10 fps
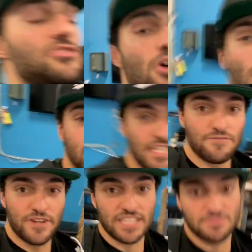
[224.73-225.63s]
So I
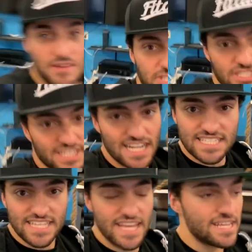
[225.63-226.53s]
did forget to mention, like I
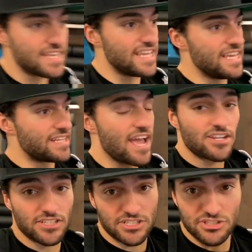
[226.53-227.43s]
said, it
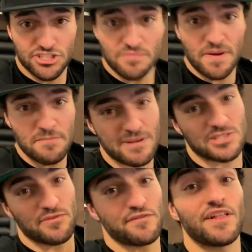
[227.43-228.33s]
calculates your jump height
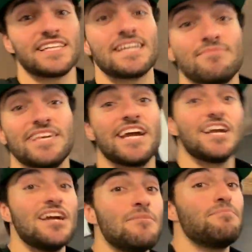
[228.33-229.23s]
based off of flight time in the air,